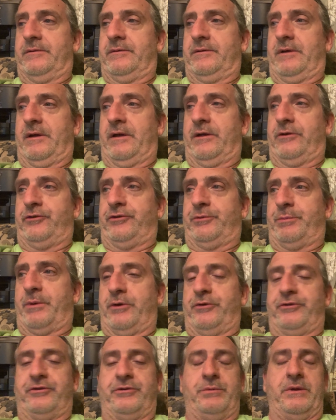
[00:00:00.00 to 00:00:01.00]
is
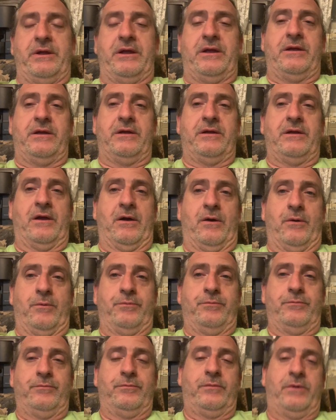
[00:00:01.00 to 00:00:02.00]
supposed to be, you know,
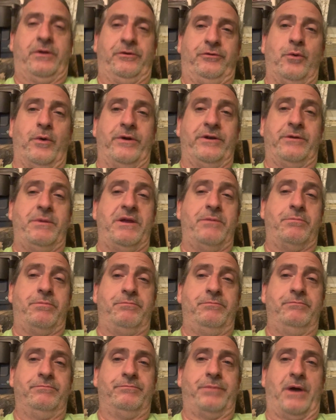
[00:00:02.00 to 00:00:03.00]
is going to be
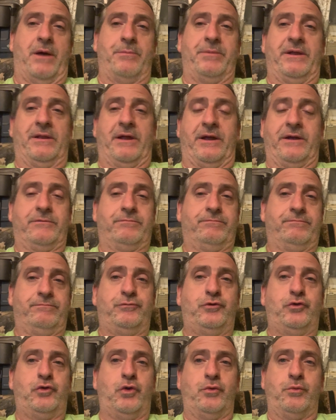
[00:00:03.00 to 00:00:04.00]
pumping like
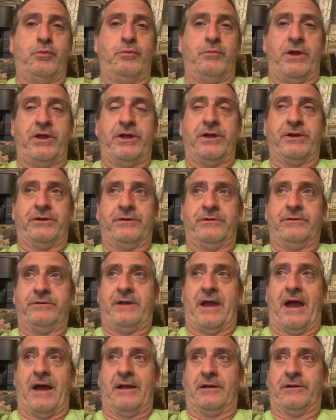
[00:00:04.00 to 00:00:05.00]
2 million
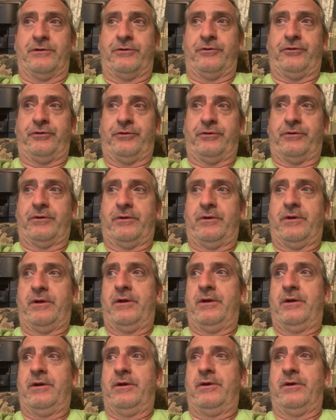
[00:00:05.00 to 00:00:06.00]
gallons
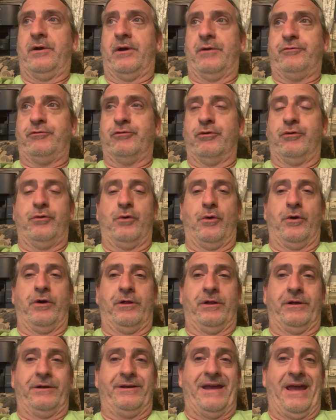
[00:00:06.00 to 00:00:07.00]
of crude
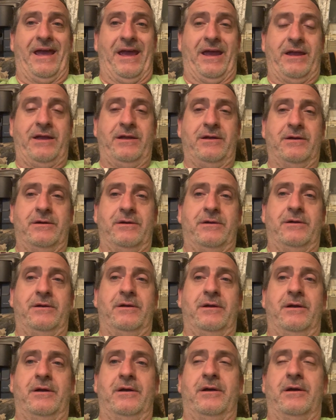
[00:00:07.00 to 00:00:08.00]
oil a day,
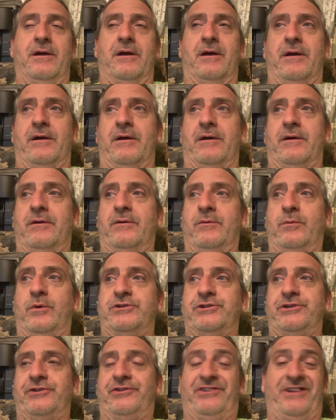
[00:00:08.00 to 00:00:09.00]
uh,
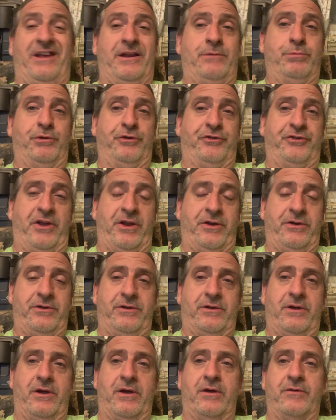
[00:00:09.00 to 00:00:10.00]
which is 10%
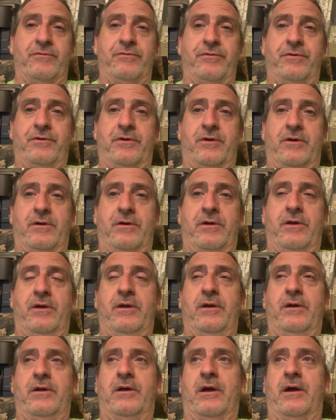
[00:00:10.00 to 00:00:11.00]
of
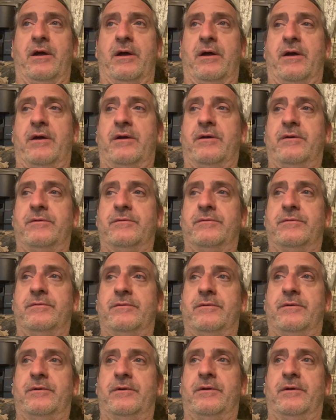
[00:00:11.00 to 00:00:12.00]
uh,
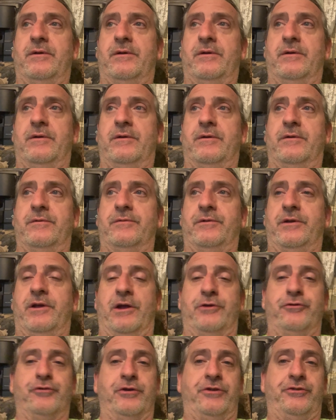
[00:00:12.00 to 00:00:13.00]
the
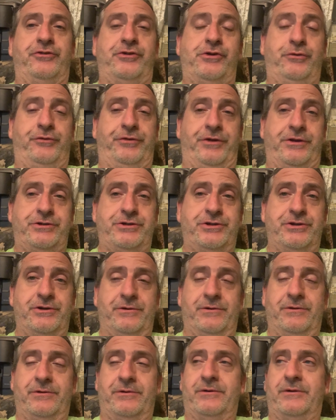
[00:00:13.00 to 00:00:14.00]
country's usage.
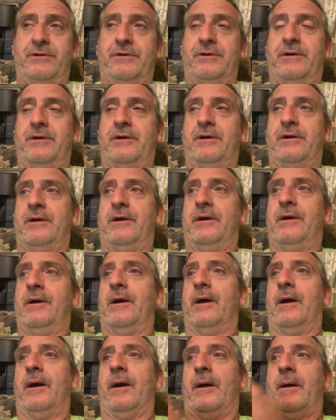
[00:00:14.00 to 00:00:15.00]

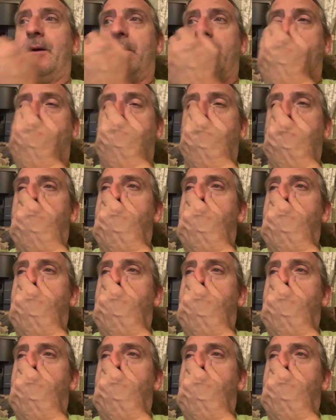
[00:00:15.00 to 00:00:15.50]
Um,